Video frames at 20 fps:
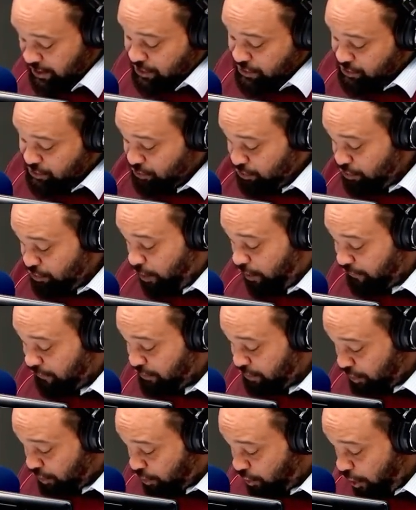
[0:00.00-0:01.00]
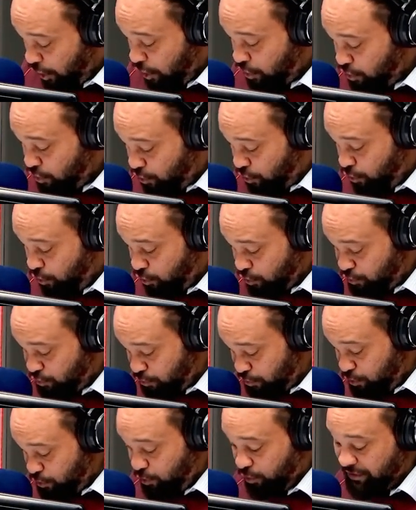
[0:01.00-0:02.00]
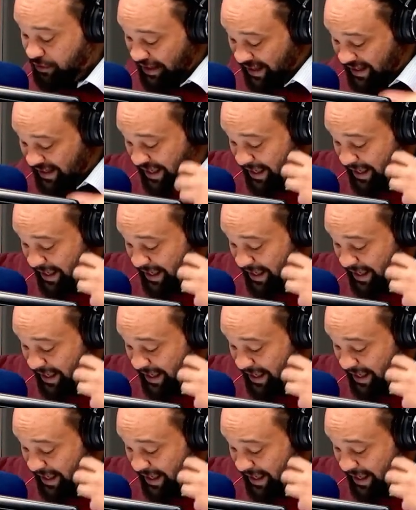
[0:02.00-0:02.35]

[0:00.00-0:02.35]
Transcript: soon after the Court ruled that